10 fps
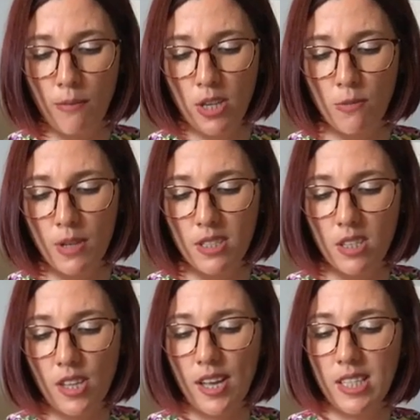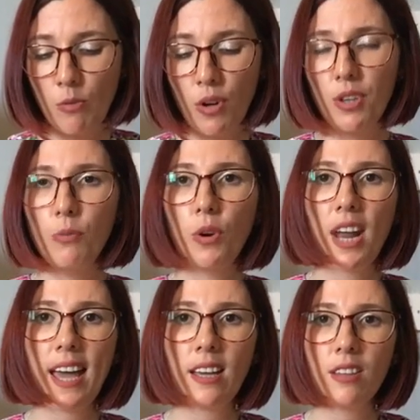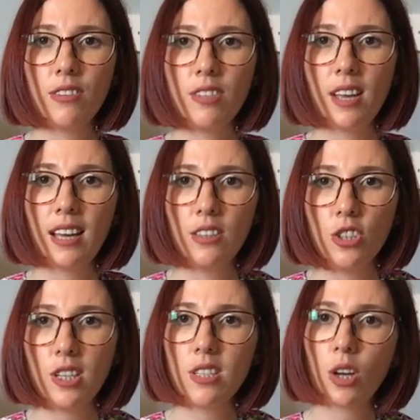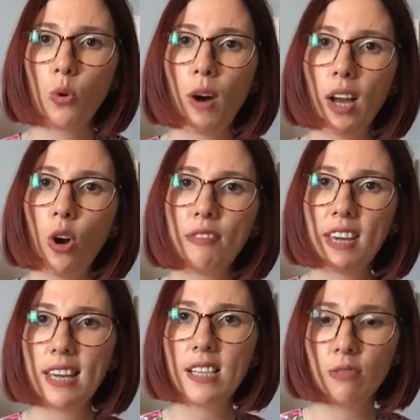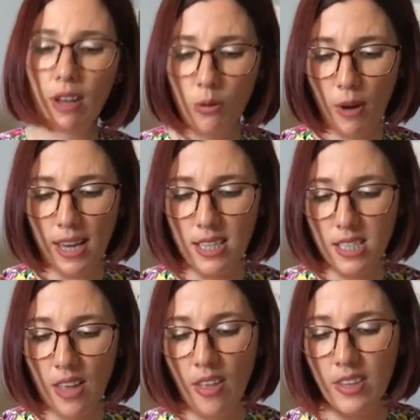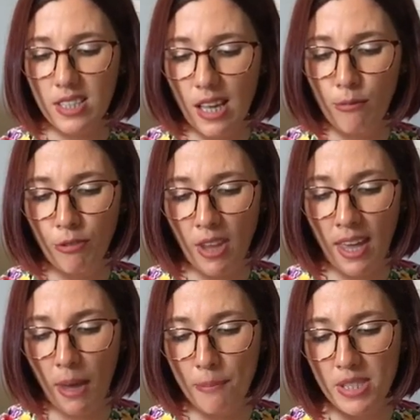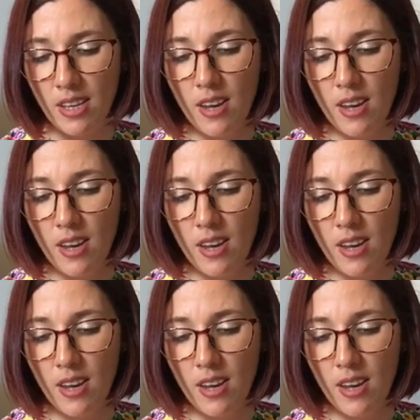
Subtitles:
measurements, 31 1/8 inches, so quite a lot of ease around the waist, and then the same for the hips.